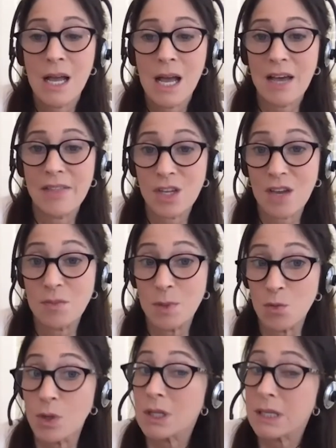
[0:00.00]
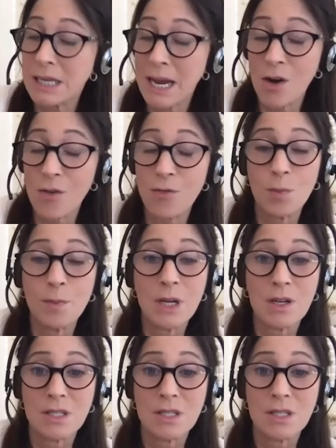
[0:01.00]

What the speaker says: I think you have to be really careful, because